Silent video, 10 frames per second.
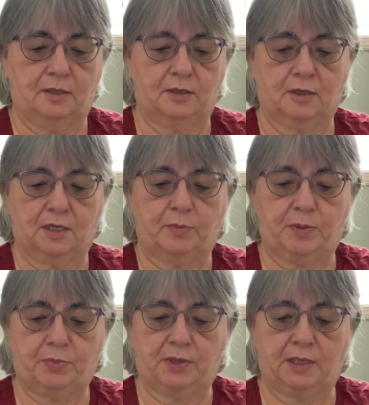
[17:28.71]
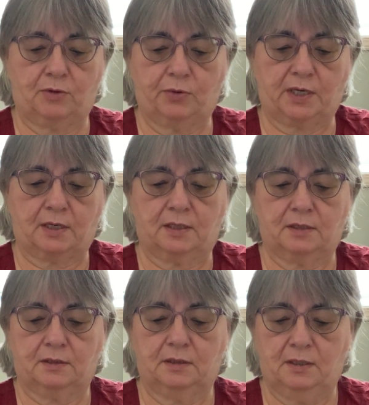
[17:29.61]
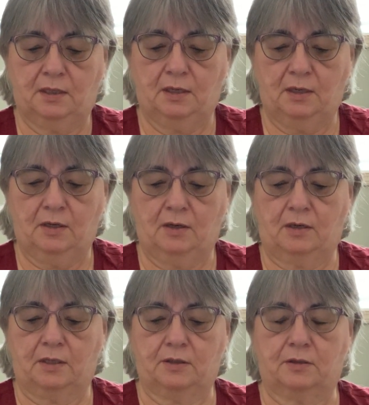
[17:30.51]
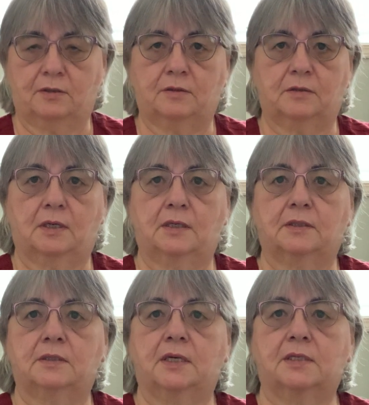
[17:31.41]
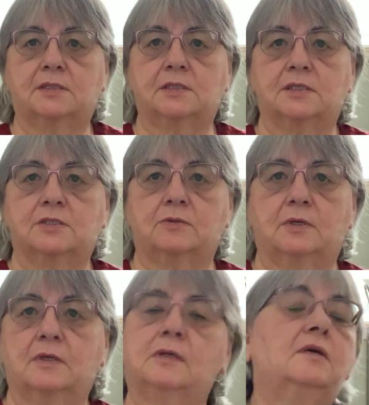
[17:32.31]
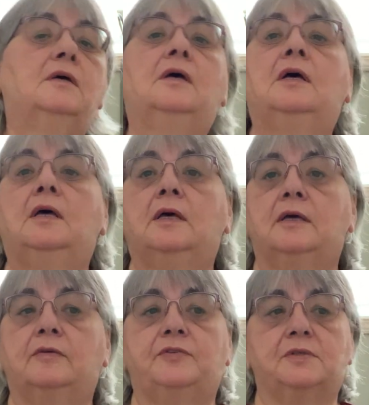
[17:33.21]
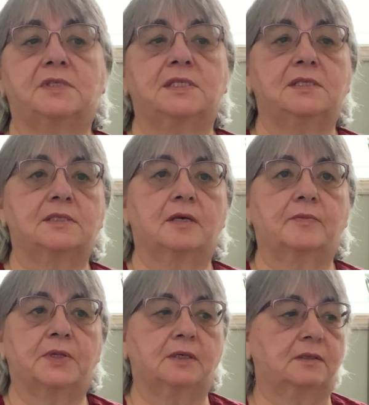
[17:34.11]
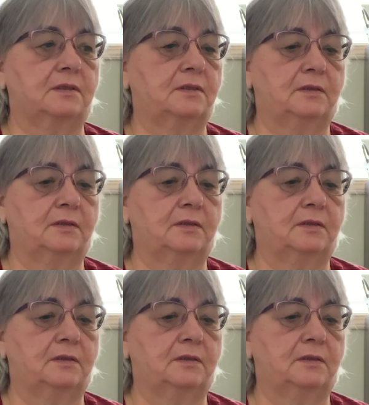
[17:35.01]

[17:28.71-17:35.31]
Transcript: You got to be pretty quick on her Etsy store if you see something